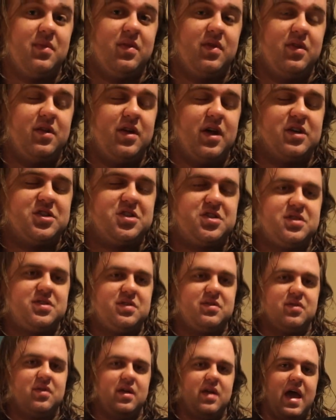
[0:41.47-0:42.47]
The Dutch
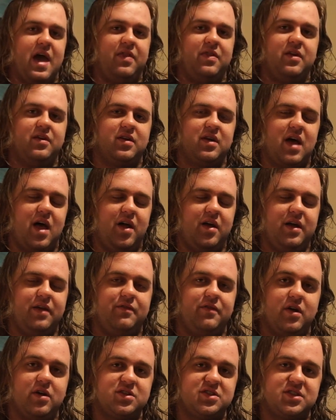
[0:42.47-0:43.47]
had the colony
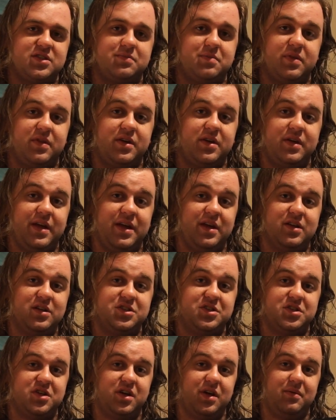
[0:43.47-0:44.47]
first, but the
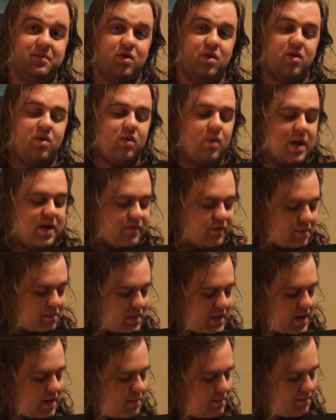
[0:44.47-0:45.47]
English took it away from
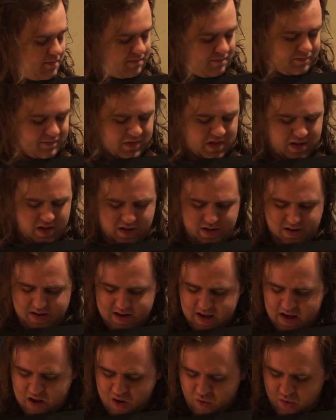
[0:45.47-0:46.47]
them.
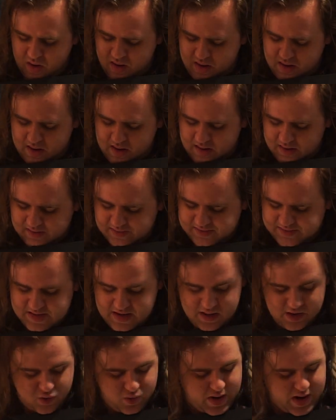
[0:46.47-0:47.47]
Now,
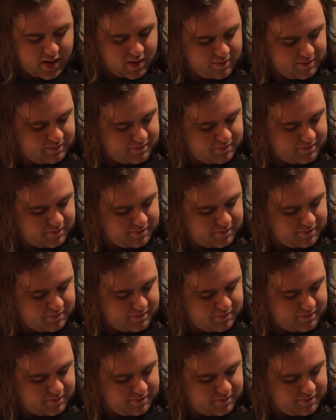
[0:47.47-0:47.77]
Delaware.